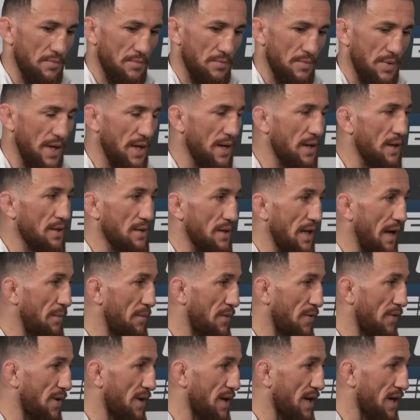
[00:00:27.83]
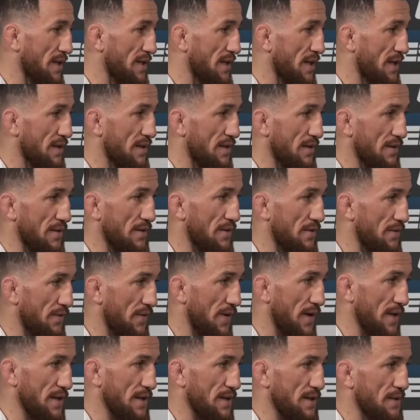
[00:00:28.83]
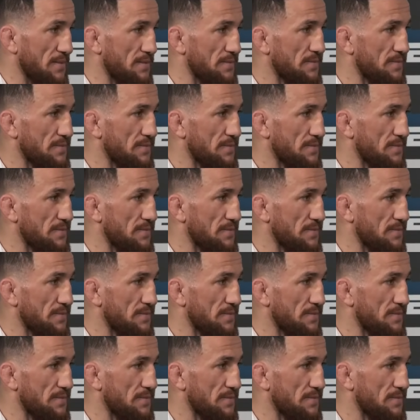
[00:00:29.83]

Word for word: make #1 contender fight.